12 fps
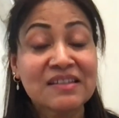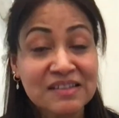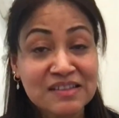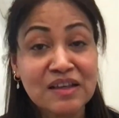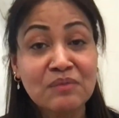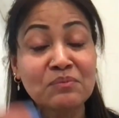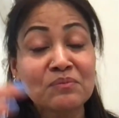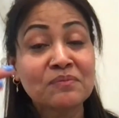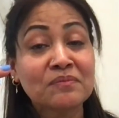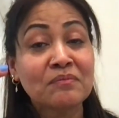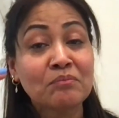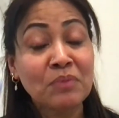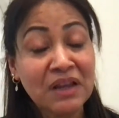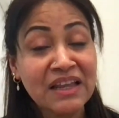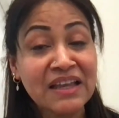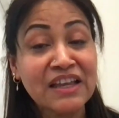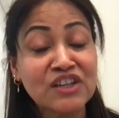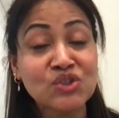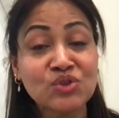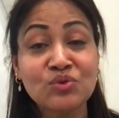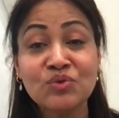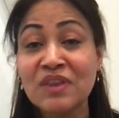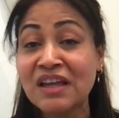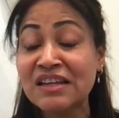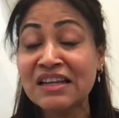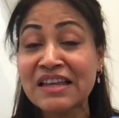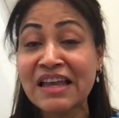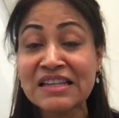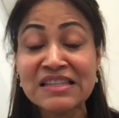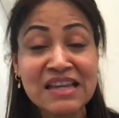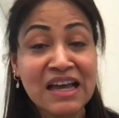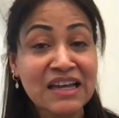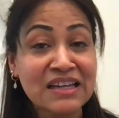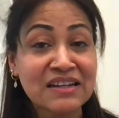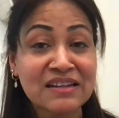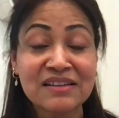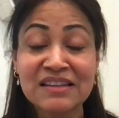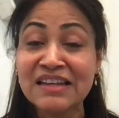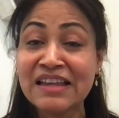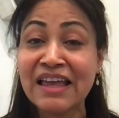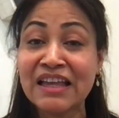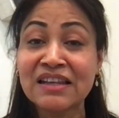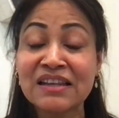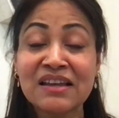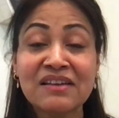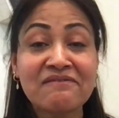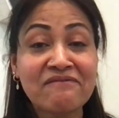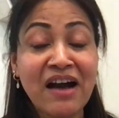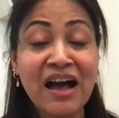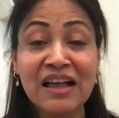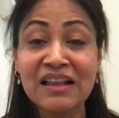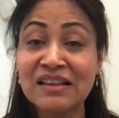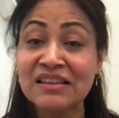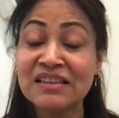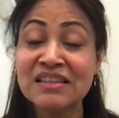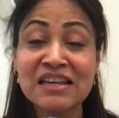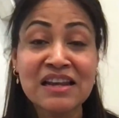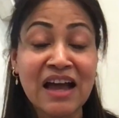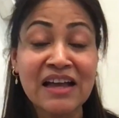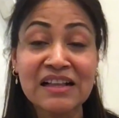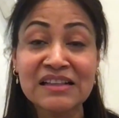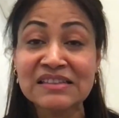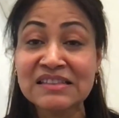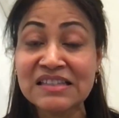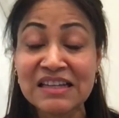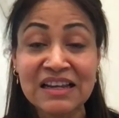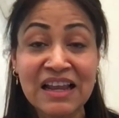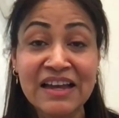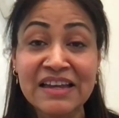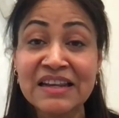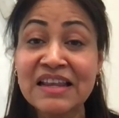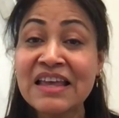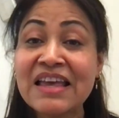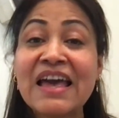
some billing issue that didn't get done, didn't get filed, denials, decline.